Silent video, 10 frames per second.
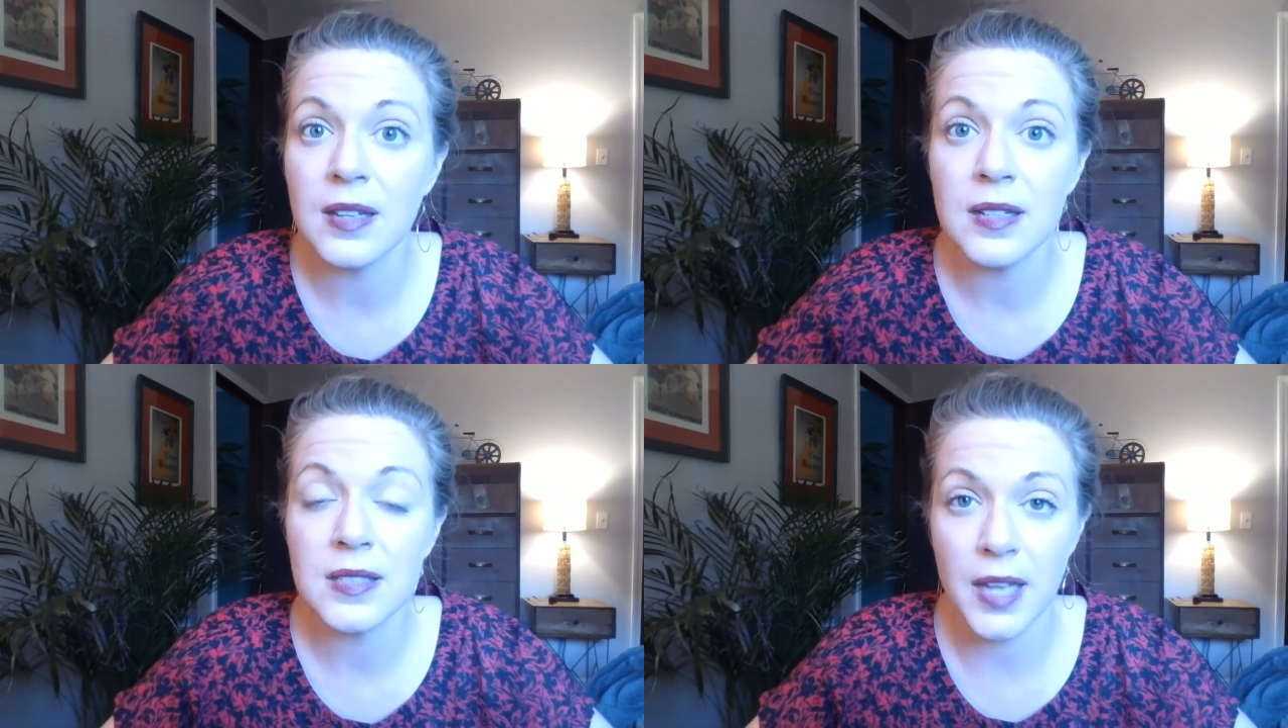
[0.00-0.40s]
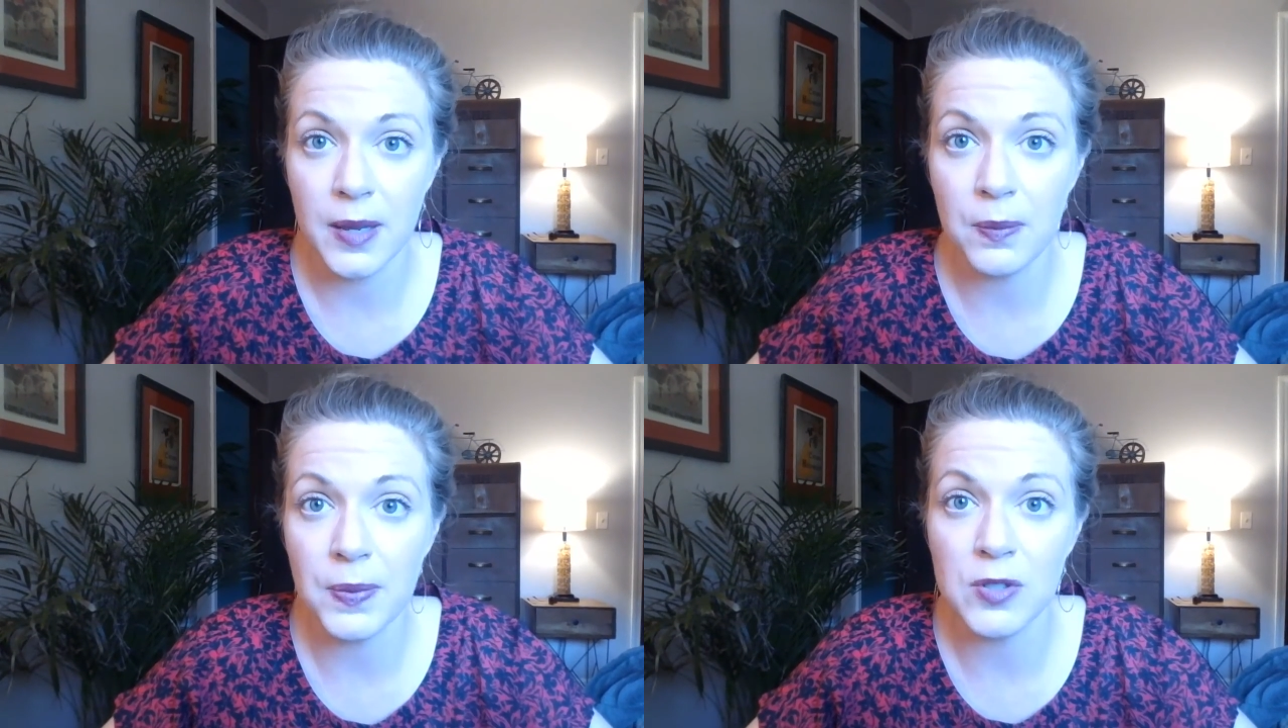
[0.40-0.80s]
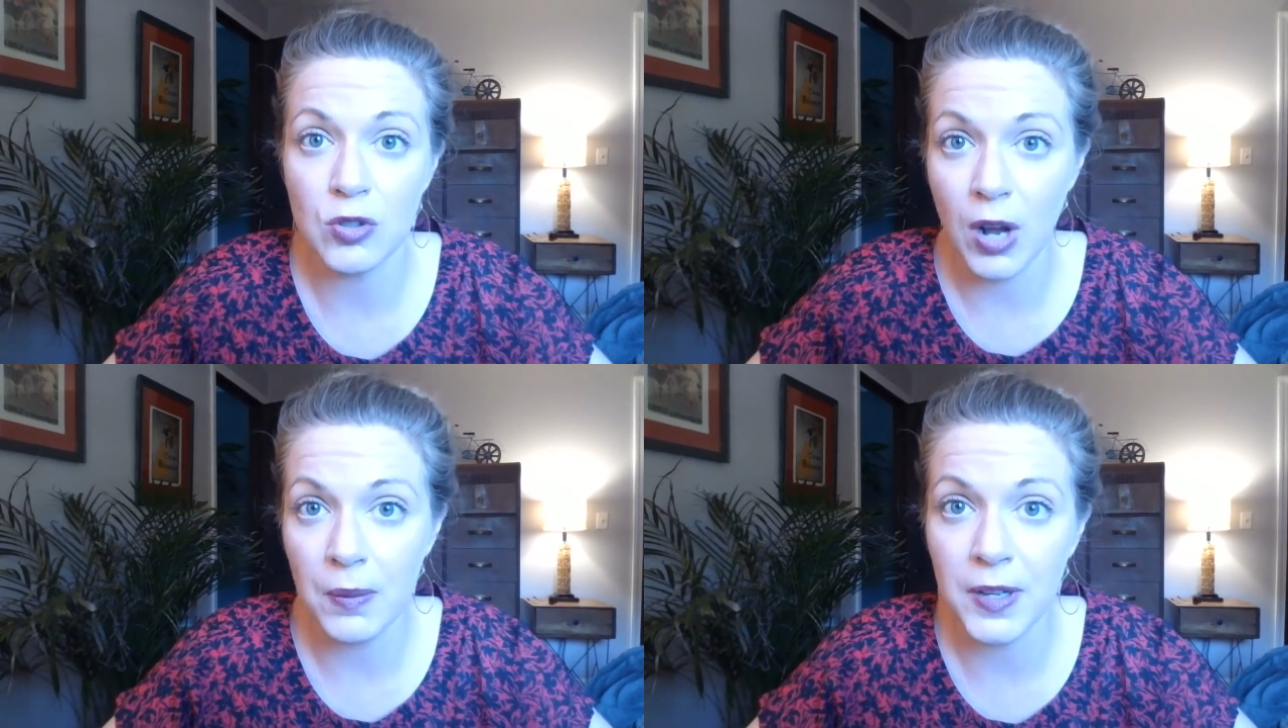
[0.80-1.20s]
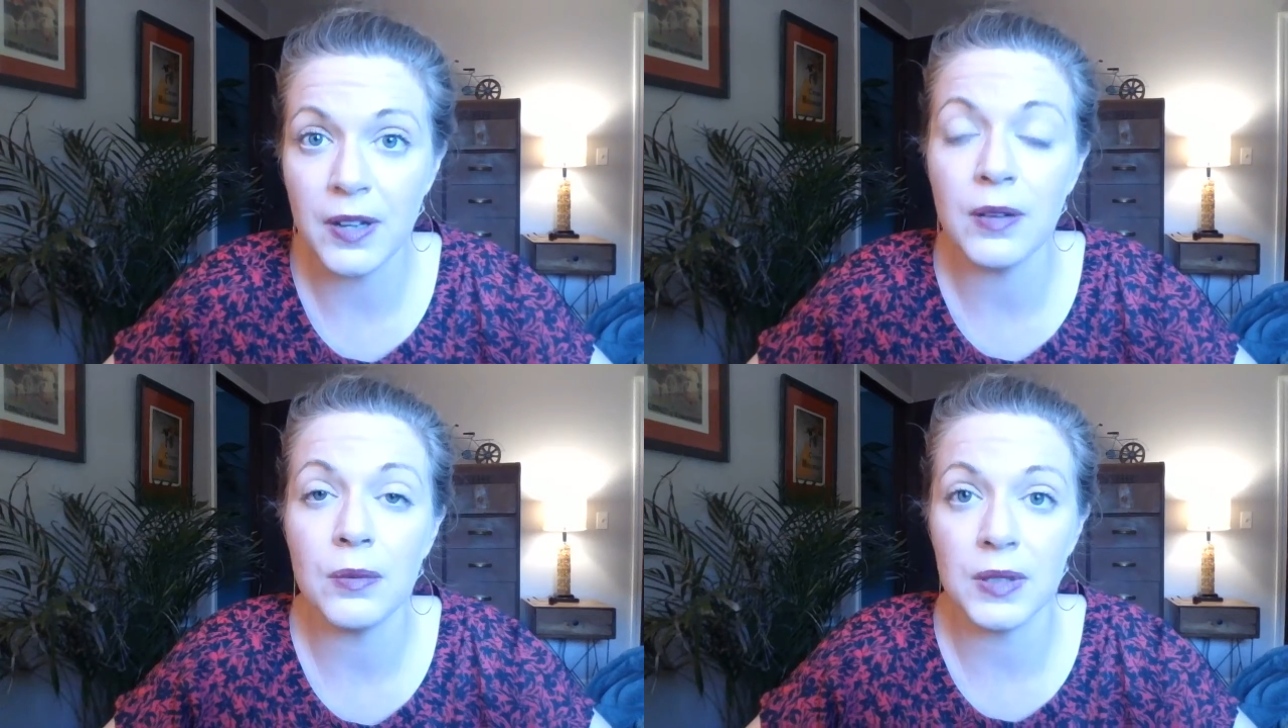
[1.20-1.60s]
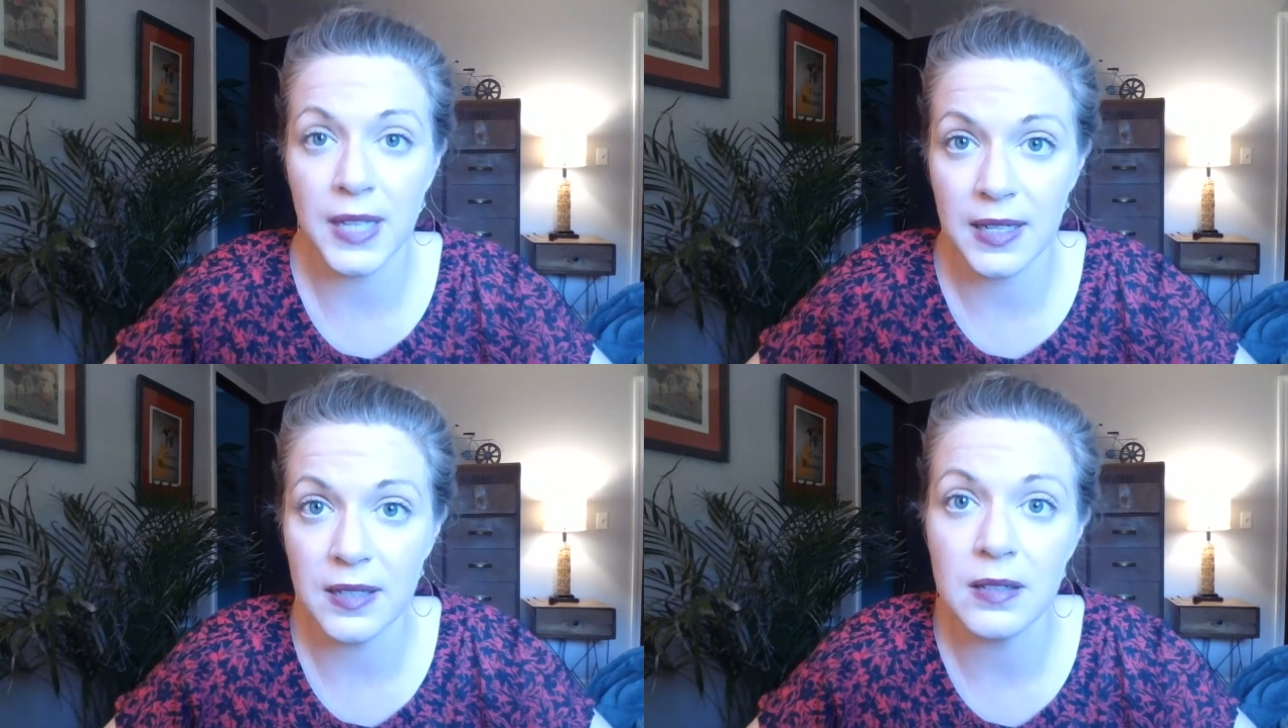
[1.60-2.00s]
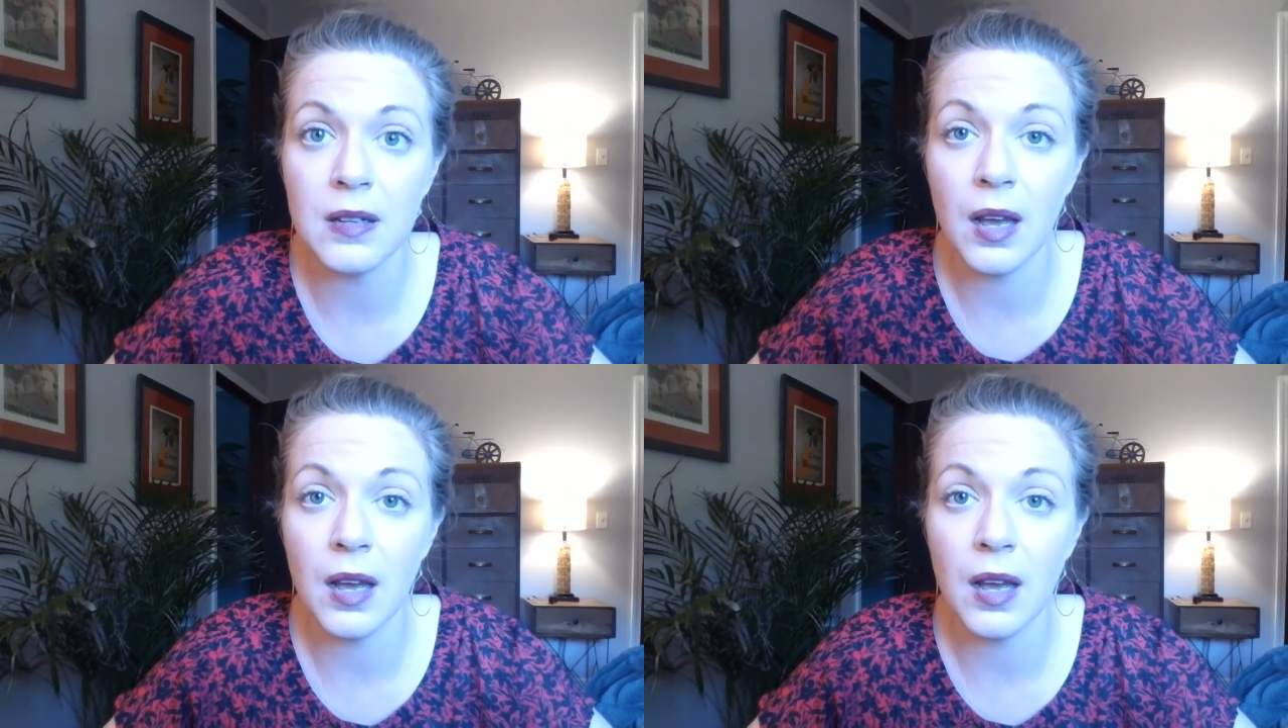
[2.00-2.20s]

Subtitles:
type and trauma related